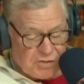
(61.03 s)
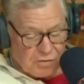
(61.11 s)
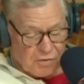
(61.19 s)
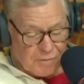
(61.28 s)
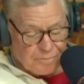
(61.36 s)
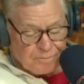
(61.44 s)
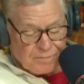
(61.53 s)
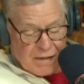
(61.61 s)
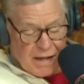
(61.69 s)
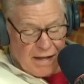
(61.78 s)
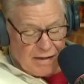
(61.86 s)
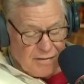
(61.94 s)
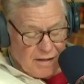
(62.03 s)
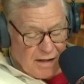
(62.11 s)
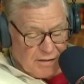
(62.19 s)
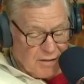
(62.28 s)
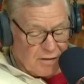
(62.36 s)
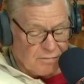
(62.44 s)
Tour. And,
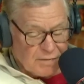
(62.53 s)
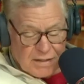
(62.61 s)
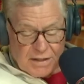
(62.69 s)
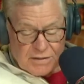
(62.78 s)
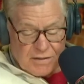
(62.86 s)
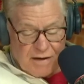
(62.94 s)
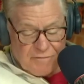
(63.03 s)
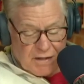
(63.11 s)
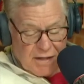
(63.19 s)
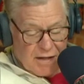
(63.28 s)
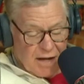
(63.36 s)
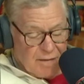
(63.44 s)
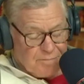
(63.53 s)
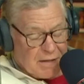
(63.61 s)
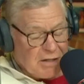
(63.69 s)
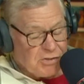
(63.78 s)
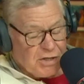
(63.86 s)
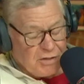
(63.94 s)
uh, you know, you have the uh,
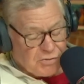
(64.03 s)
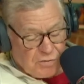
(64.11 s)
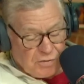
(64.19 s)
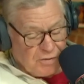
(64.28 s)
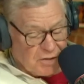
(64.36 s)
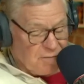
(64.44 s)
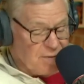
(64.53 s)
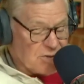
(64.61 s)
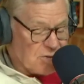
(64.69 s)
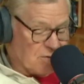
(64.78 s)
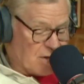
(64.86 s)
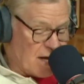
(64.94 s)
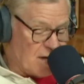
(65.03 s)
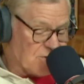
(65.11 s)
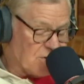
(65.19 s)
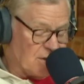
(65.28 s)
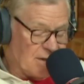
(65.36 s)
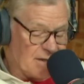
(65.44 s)
P G A Tour and the commissioner
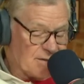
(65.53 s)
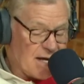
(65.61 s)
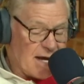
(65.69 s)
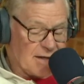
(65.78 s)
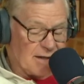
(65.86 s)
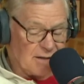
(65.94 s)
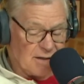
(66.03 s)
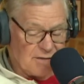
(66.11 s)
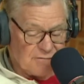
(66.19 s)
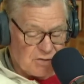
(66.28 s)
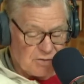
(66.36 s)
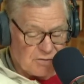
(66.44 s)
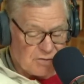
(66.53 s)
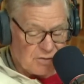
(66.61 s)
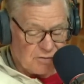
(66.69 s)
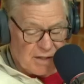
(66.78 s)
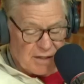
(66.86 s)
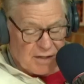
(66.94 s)
constantly attacking live due
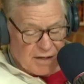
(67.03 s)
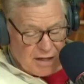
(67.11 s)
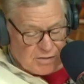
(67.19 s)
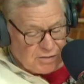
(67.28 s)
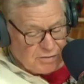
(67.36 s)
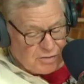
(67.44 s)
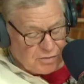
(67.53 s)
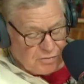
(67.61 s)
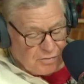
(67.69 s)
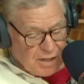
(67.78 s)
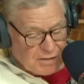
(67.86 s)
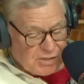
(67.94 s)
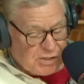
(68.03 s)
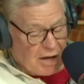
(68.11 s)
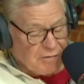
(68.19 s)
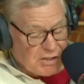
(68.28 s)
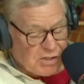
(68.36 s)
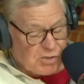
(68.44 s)
to the connection to uh,
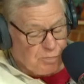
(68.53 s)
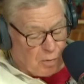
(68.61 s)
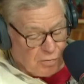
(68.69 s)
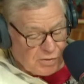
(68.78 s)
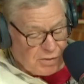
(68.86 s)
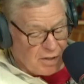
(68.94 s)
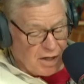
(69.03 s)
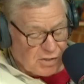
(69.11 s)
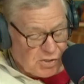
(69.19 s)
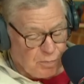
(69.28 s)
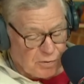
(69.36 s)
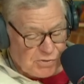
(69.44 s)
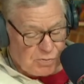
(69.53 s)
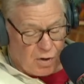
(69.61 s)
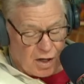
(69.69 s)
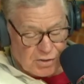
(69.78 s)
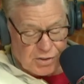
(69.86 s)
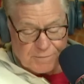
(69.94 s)
Saudi sport, uh, sports
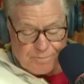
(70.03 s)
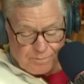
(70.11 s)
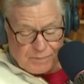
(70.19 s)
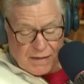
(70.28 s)
washing.